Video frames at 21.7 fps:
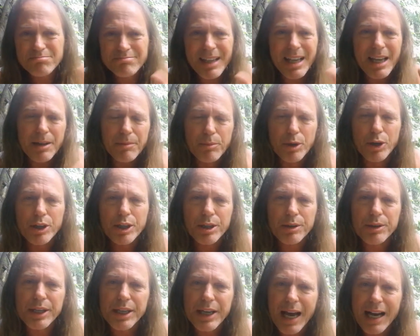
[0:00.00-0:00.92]
eh,
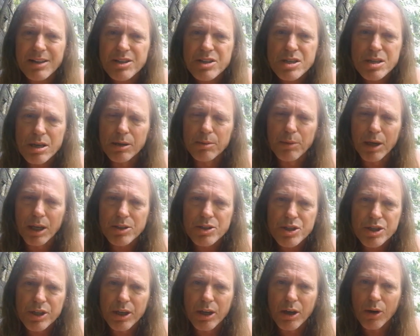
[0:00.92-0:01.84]
Mercury, not so
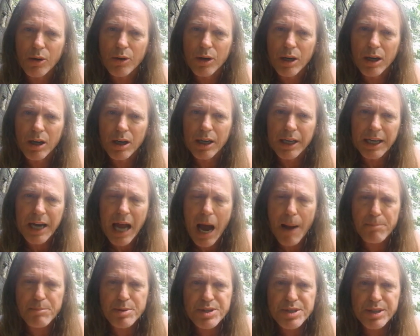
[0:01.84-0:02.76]
much, you know, uh, an
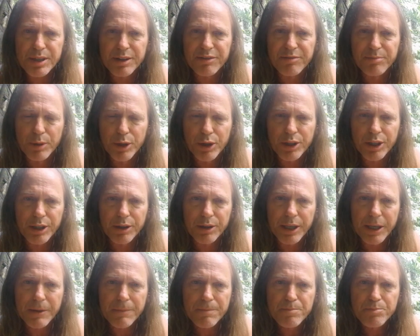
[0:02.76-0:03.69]
opposite of
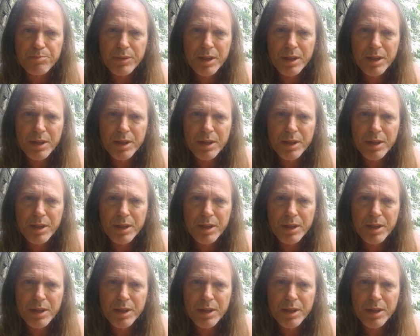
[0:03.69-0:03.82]
Mercury.